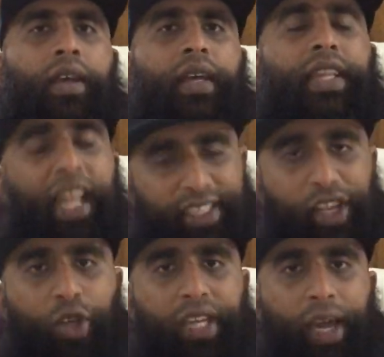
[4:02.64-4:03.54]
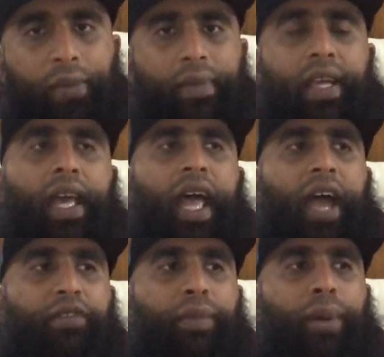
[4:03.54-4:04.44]
The last lockdown,
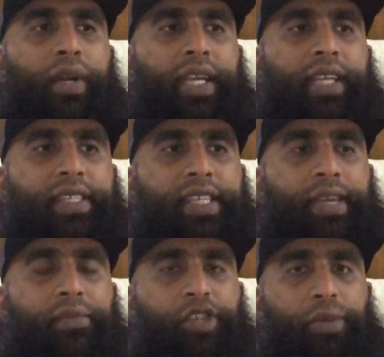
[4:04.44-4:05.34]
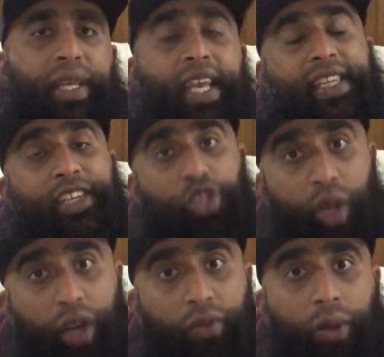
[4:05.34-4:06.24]
everybody seemed to be getting
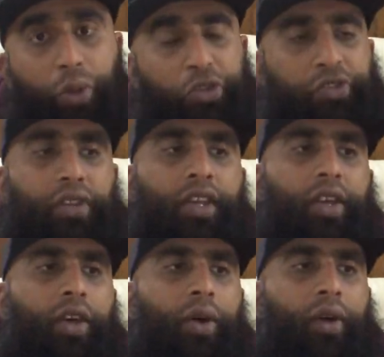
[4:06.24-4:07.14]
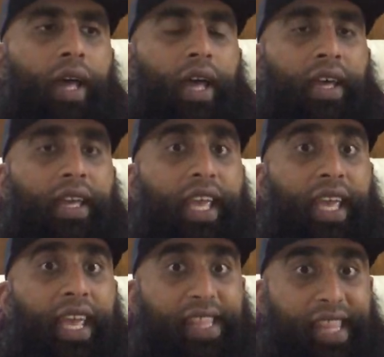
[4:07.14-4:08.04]
toilet rolls
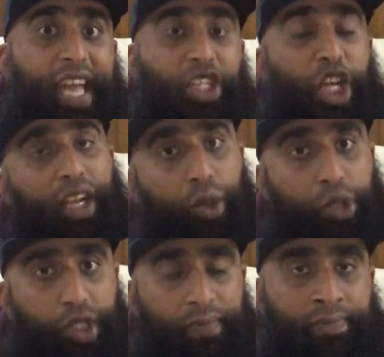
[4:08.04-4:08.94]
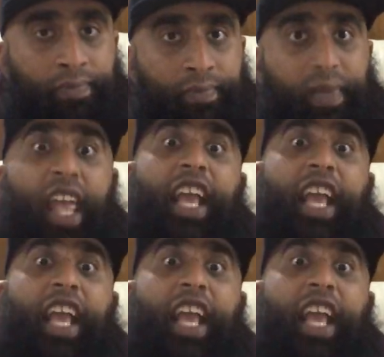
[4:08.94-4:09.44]
in their shitloads.